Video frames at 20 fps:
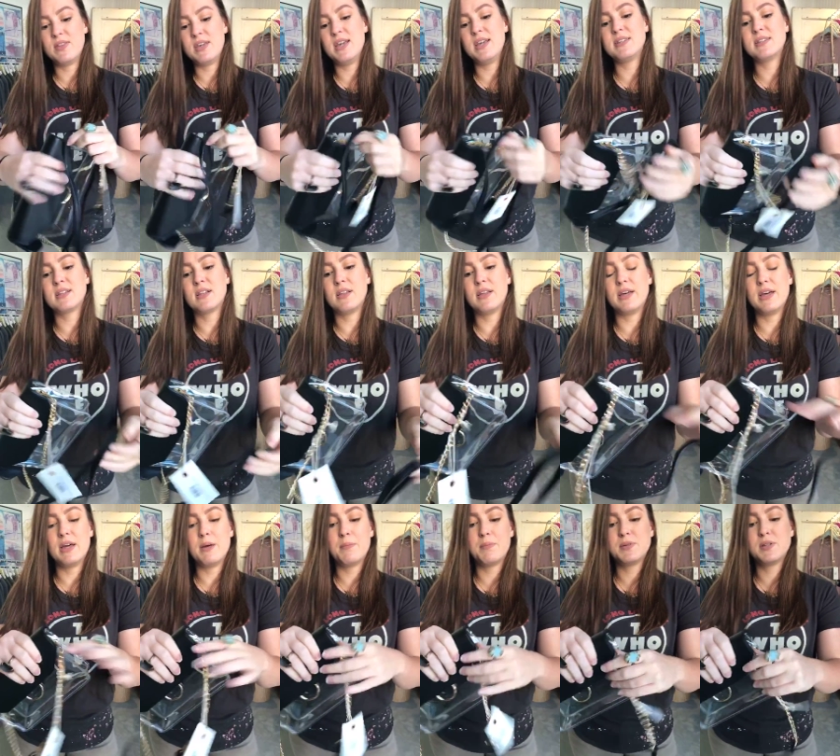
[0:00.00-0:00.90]
These
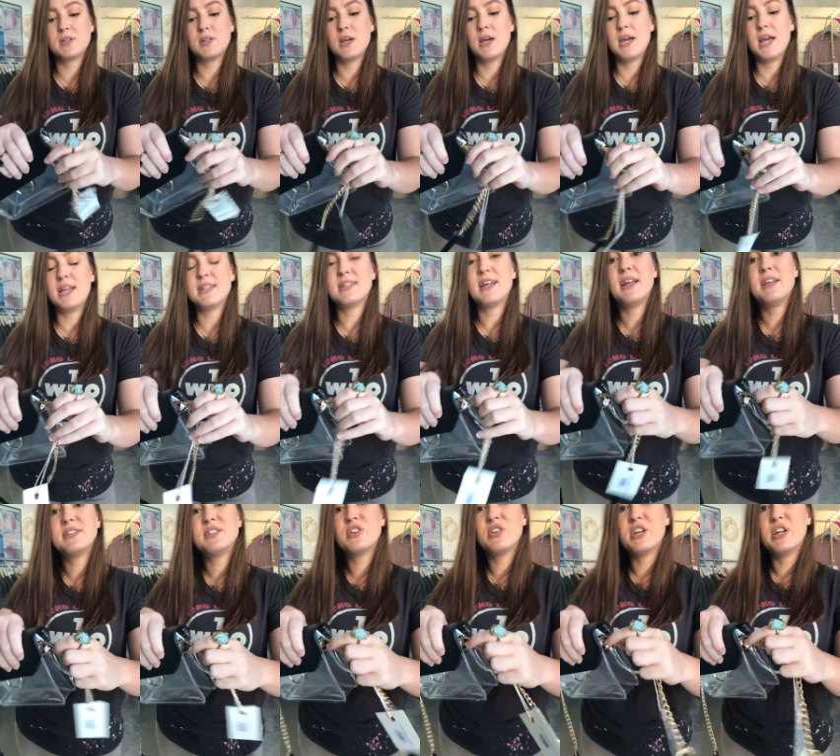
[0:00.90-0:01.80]
clips, it's not
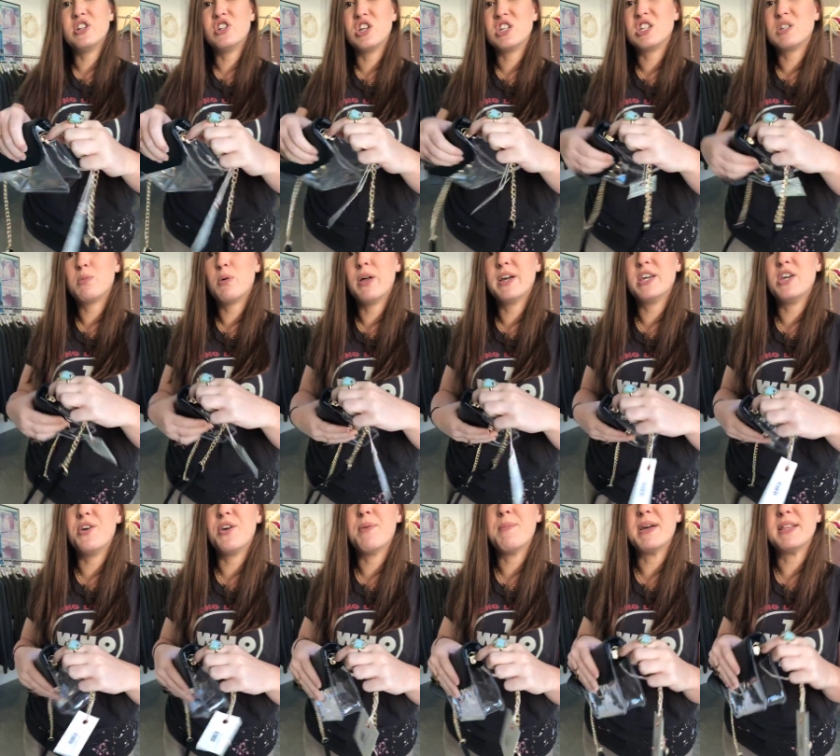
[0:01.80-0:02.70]
necessarily adjustable, like
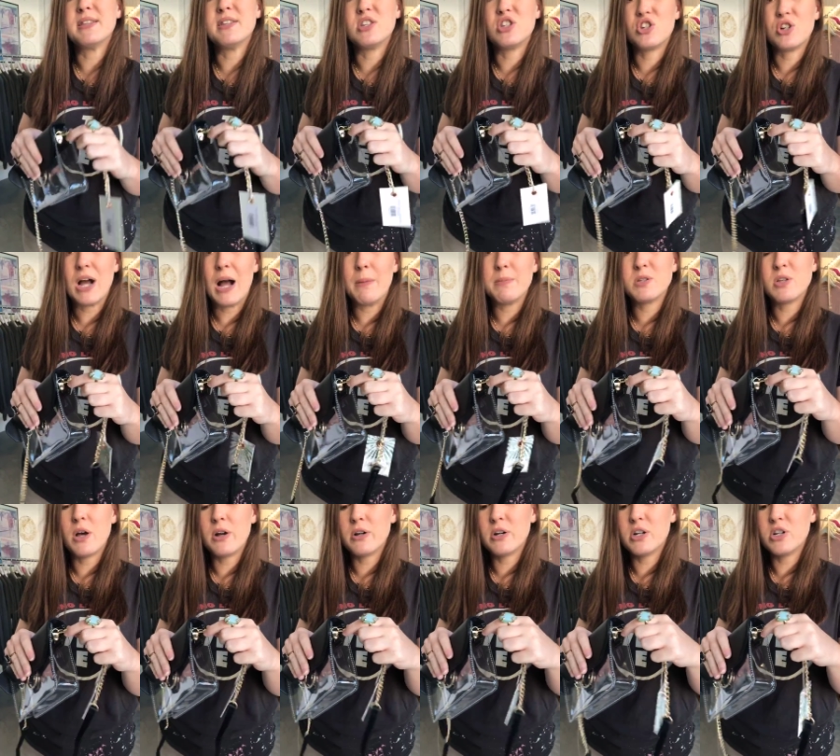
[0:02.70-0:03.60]
you can make the straps
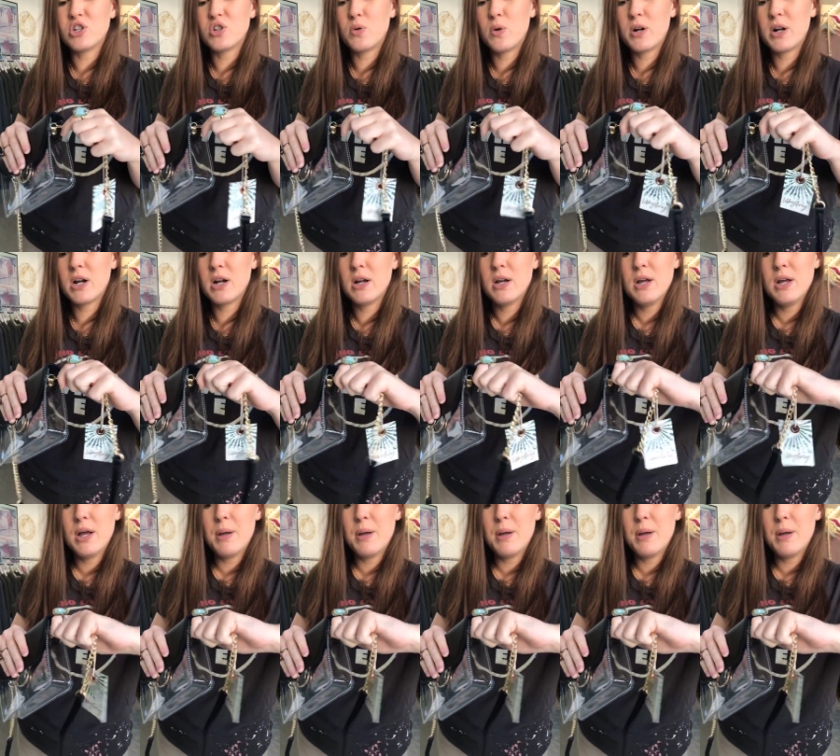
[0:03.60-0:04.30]
longer and shorter,